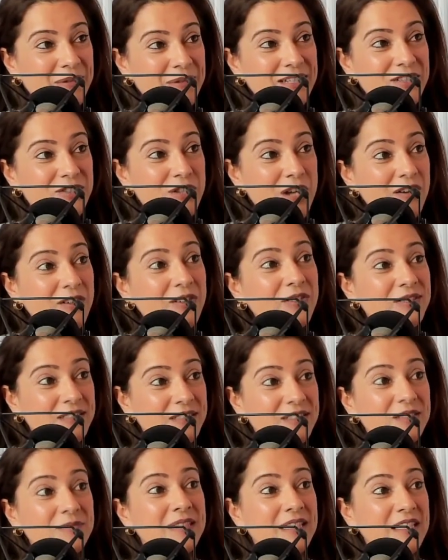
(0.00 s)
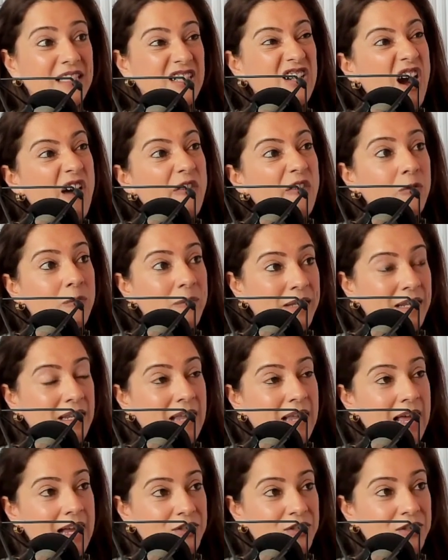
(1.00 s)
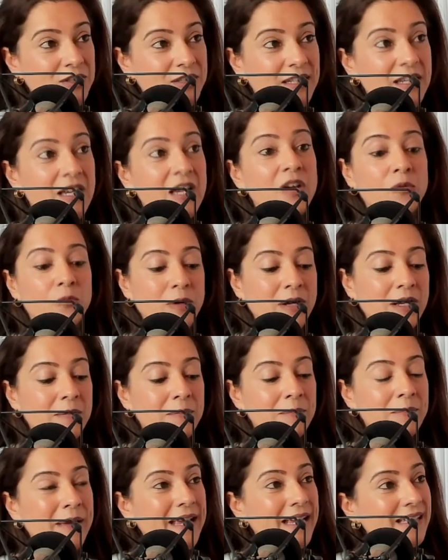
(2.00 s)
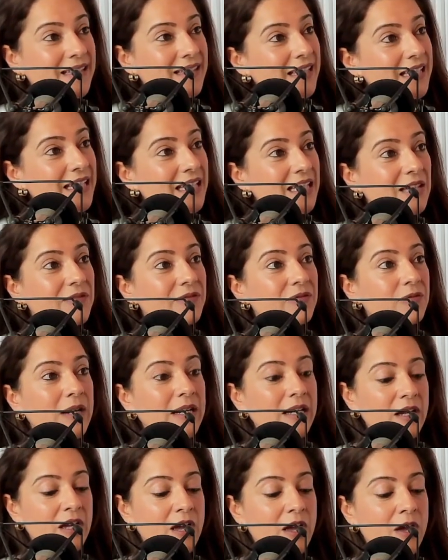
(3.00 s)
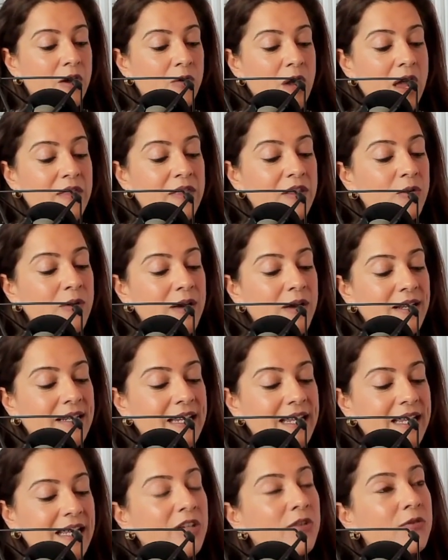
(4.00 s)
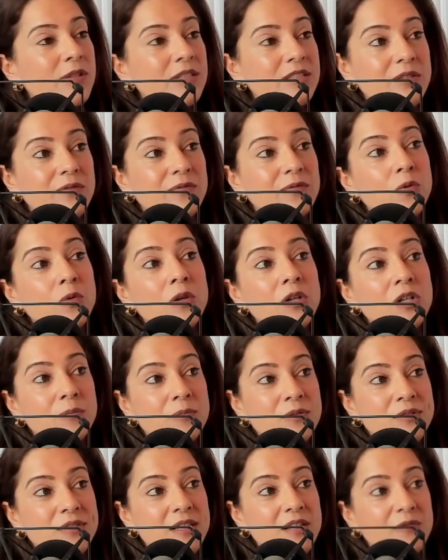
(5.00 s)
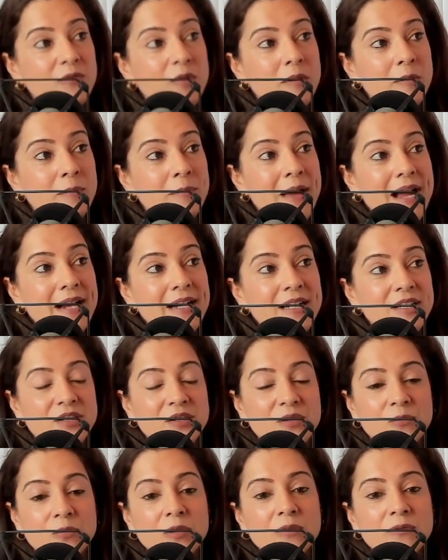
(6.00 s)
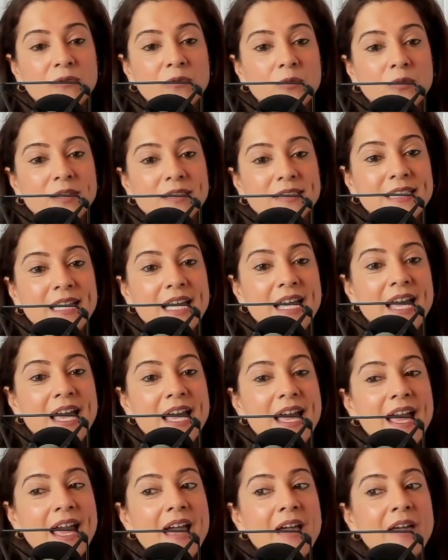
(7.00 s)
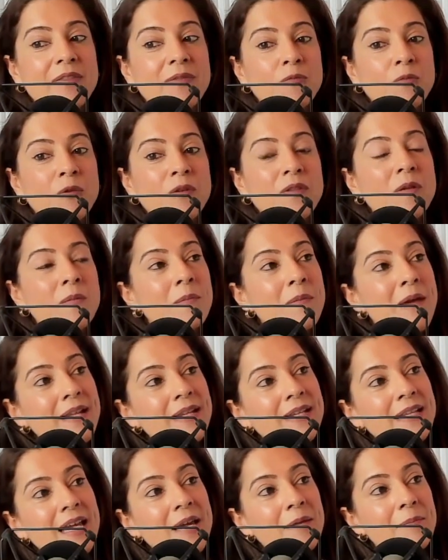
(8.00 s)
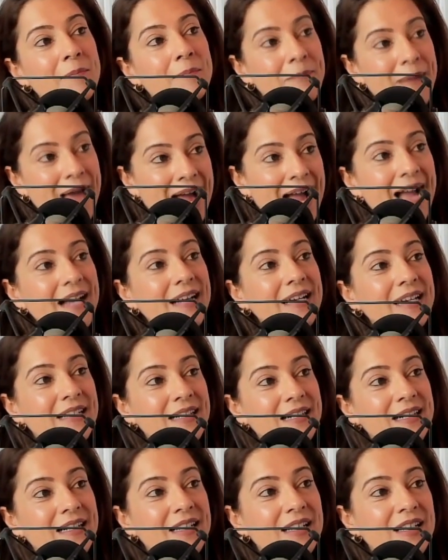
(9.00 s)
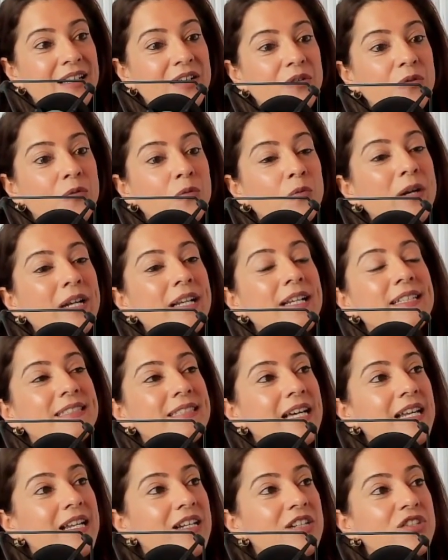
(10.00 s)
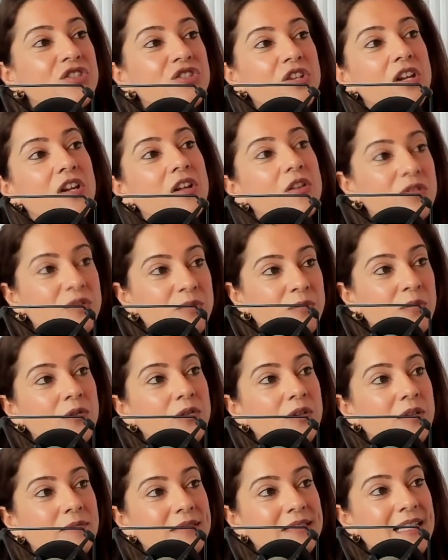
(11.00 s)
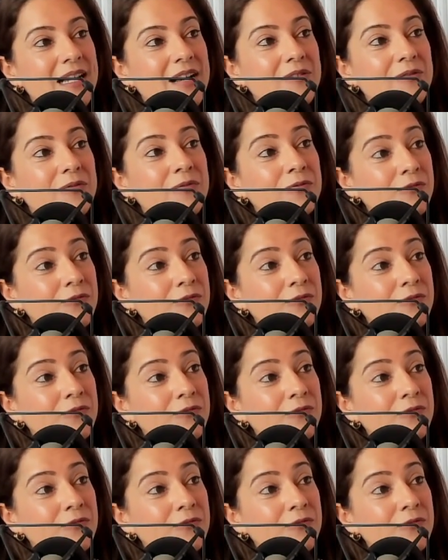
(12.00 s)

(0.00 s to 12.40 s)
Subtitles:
We had childcare systems that the government had we had paid leave, right? And then you had an increase of 400% of women back into the workforce. When the men came back, we decided to shut all those programs down.